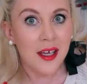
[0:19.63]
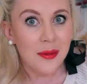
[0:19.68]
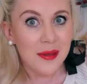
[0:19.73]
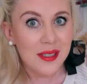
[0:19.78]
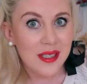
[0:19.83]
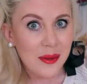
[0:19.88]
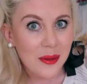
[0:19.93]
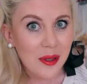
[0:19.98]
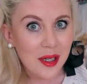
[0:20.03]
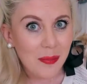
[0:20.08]
I'm
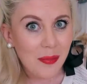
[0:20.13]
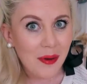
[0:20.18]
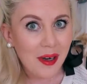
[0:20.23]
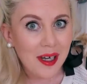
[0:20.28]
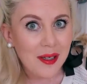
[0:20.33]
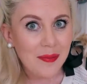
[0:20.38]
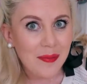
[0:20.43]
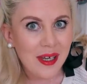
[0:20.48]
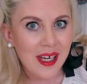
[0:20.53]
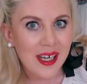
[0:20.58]
still gonna
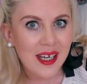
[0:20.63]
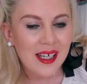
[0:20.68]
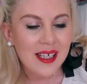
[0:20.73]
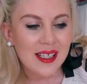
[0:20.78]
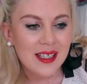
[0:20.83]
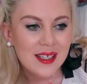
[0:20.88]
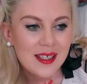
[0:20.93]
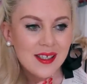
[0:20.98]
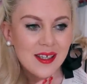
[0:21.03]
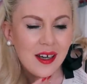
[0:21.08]
buy
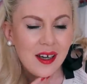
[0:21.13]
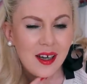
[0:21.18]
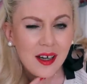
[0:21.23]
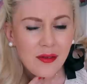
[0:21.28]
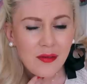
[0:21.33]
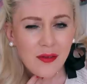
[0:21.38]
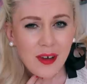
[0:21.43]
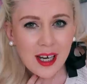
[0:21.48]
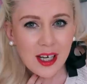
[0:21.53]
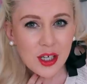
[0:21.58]
bits.
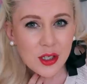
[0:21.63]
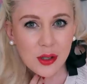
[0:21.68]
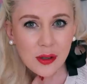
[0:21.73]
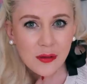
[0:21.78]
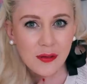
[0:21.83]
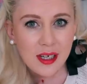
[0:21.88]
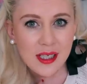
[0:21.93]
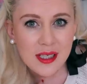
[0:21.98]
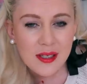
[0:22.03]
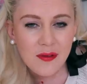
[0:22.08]
I'm fairly
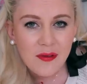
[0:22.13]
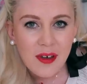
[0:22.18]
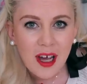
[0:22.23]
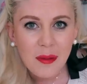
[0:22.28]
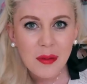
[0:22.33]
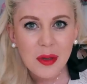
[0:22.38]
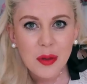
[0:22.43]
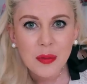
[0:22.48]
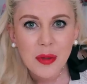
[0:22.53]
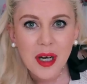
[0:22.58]
sure friends and
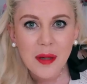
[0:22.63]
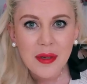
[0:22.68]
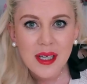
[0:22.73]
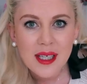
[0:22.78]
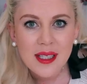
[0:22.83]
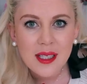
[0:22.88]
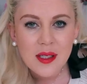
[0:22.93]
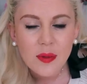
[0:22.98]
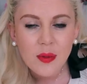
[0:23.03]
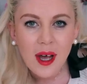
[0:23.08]
family will buy
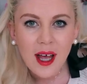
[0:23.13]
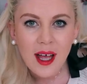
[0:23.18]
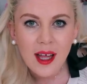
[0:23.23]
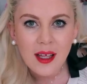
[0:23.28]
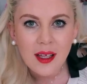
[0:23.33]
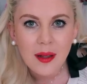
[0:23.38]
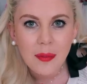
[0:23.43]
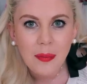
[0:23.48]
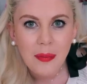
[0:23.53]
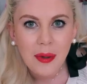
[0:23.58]
bits as
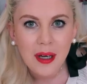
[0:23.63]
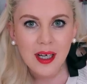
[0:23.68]
well,